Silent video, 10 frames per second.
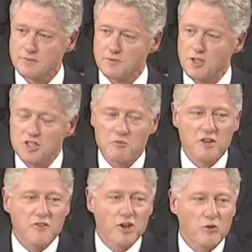We should be
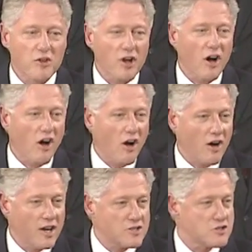filled with
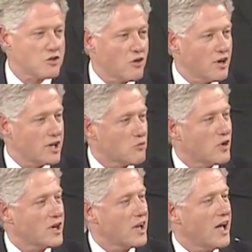awe and joy at
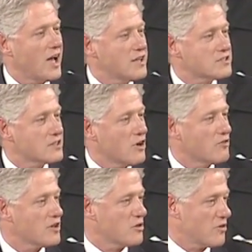what lies
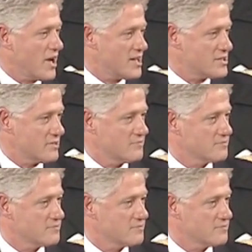over the horizon.